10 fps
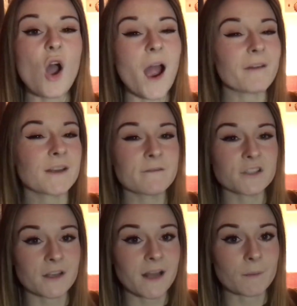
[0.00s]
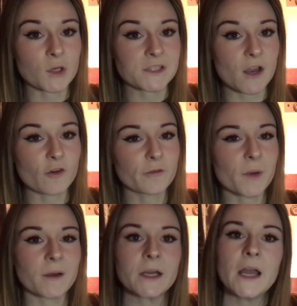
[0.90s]
I haven't ever done that myself,
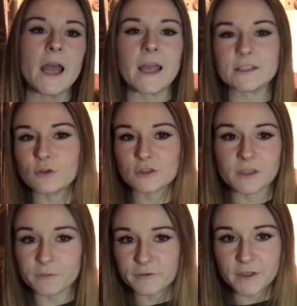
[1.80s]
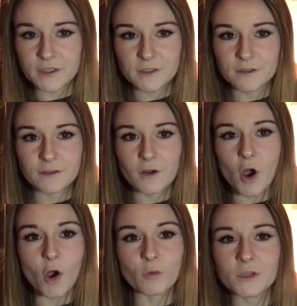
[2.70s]
but it's not something
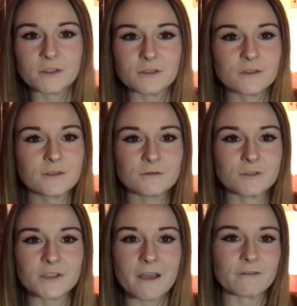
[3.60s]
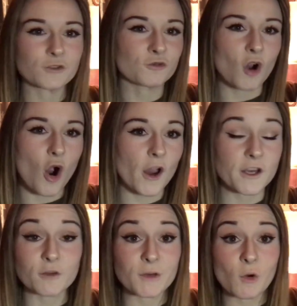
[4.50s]
I wouldn't never try.
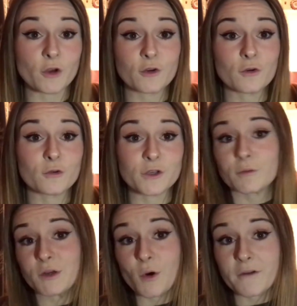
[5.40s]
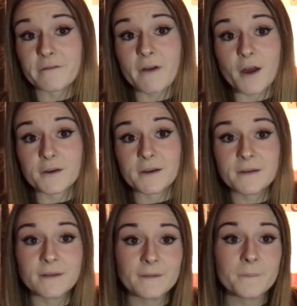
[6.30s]
It could be quite cool, it could be quite fun.
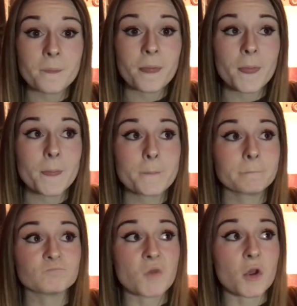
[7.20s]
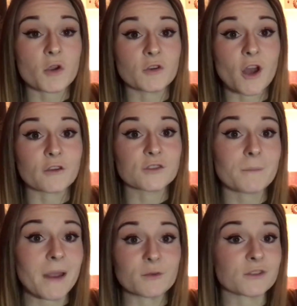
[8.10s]
Who knows,
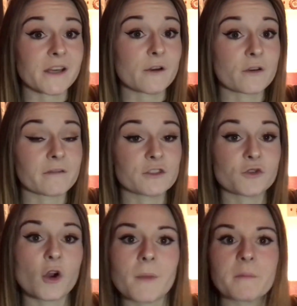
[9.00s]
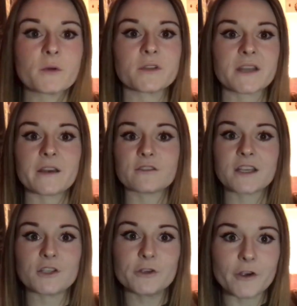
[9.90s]
maybe one day I'll give it a try, maybe one day I'll
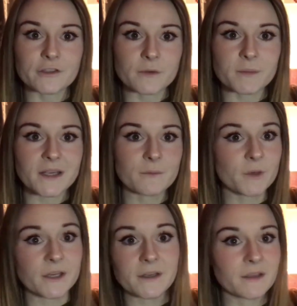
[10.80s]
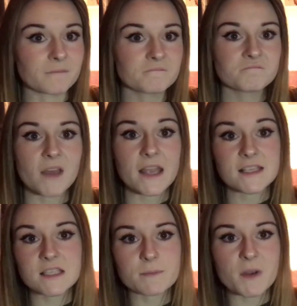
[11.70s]
take you guys with me and we can
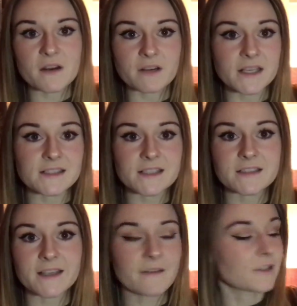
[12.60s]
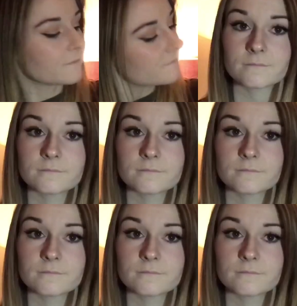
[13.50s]
experience it together.